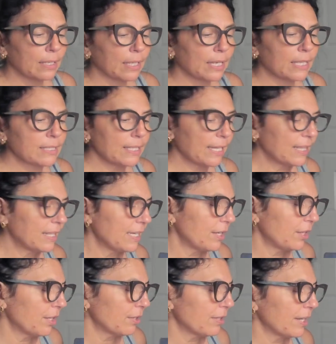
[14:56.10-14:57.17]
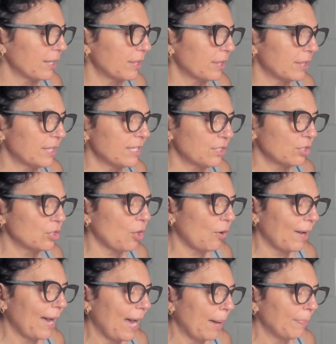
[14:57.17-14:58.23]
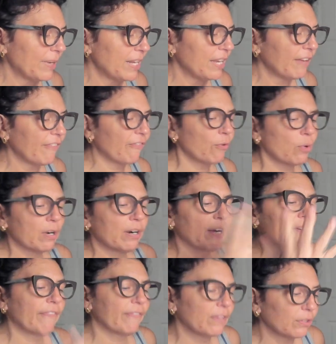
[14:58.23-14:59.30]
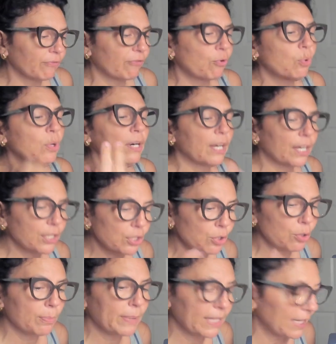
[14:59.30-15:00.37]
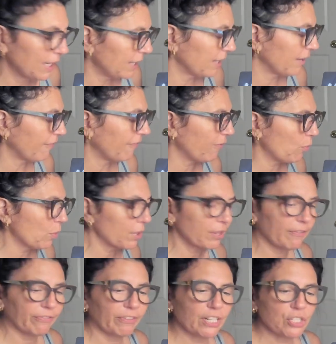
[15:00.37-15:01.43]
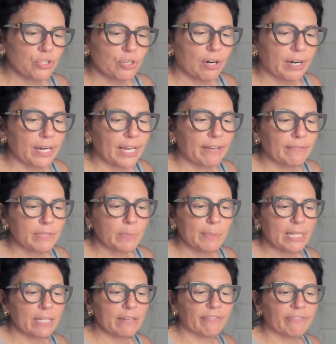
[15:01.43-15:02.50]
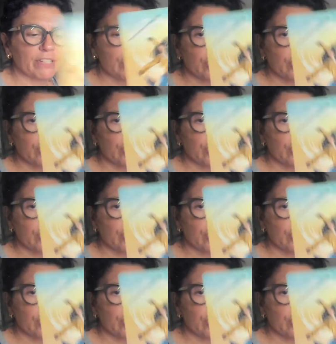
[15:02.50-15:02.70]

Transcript: It's like there, this is all happening for a, for a new beginning, for the fresh start. And speaking of fresh